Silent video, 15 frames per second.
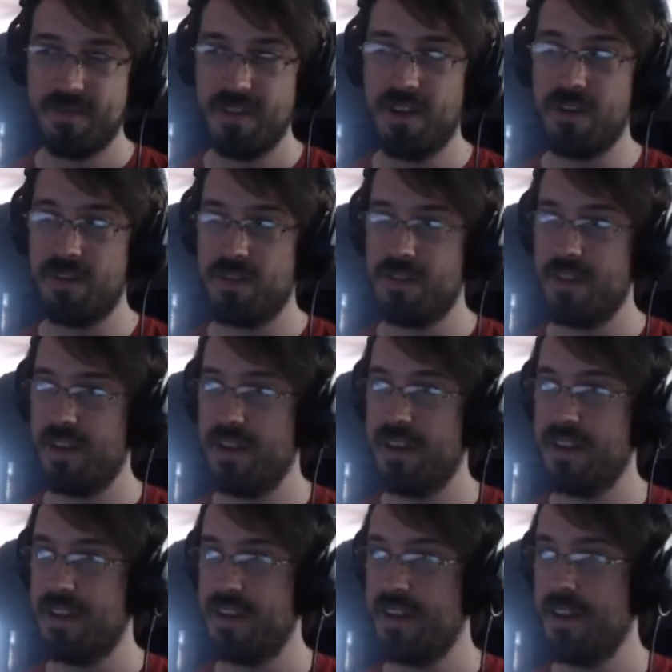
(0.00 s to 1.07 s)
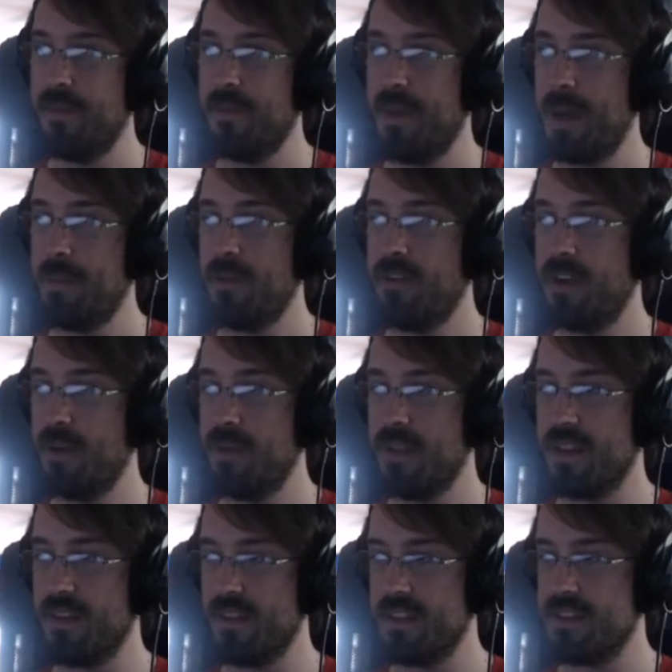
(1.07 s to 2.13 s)
No, I'm all right with
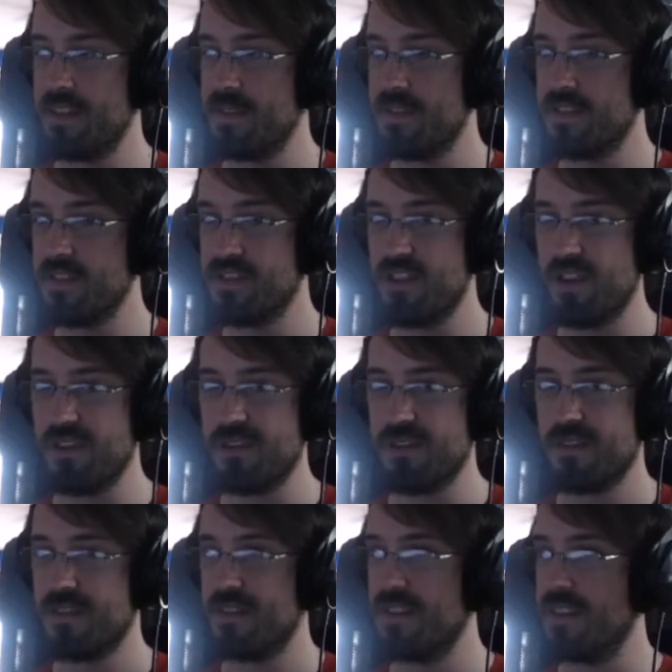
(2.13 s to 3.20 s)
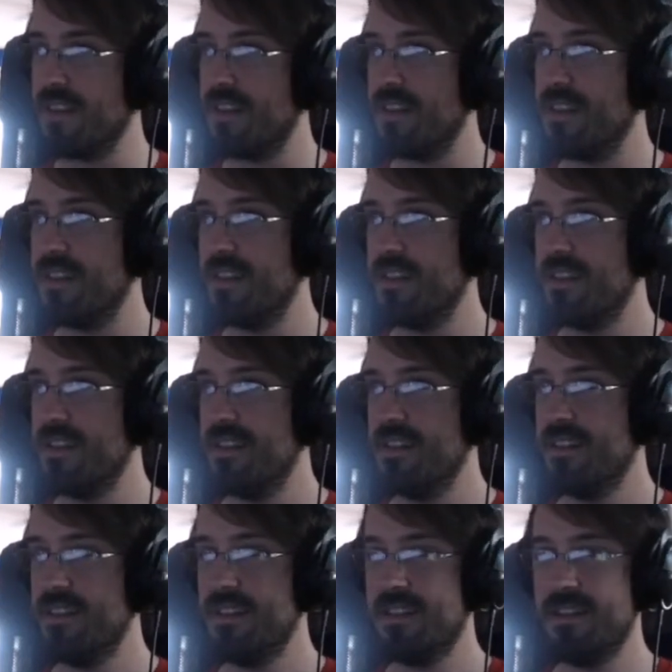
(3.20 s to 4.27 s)
that. That sounds legit.
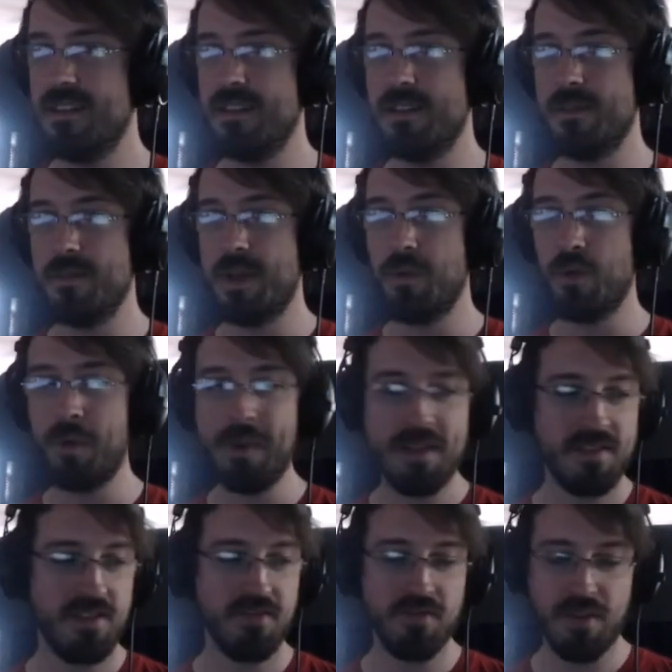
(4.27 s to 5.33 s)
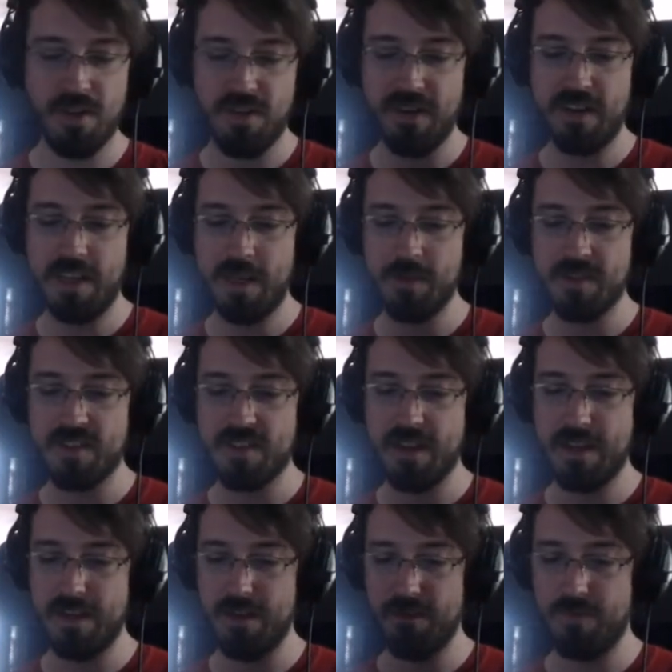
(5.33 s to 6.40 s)
And we're about to draw the names
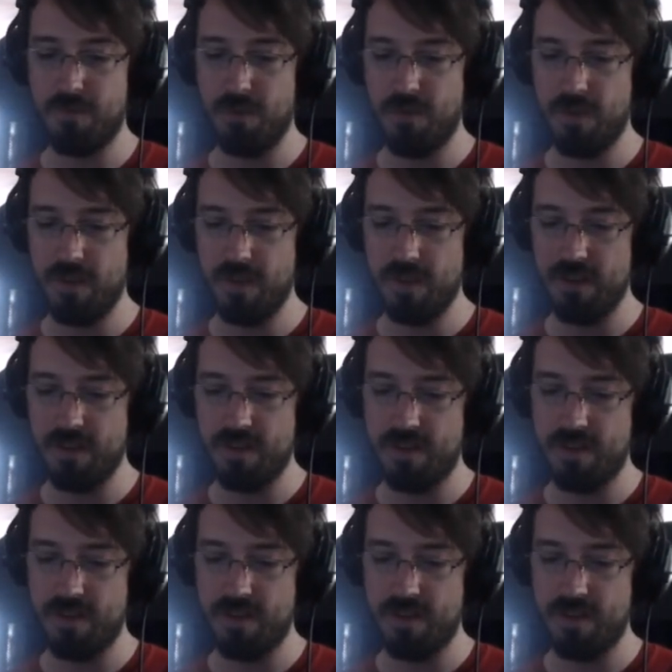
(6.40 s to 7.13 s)
now for the